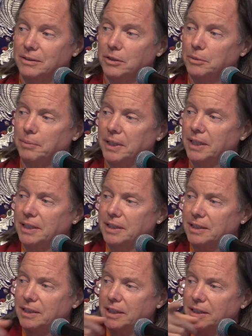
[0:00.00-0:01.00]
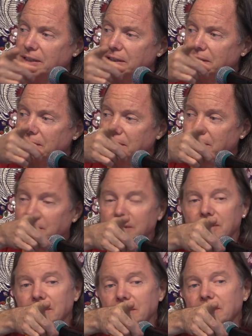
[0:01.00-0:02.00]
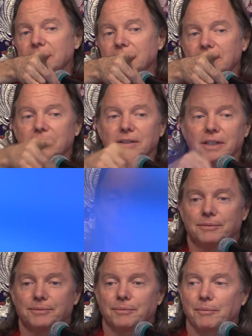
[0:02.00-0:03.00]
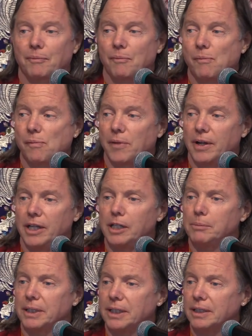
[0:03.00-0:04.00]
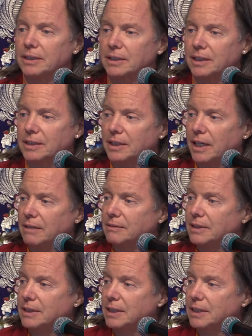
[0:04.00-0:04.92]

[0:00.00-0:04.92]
Utpala needs an English, if there's any. Okay. Anybody else doesn't have?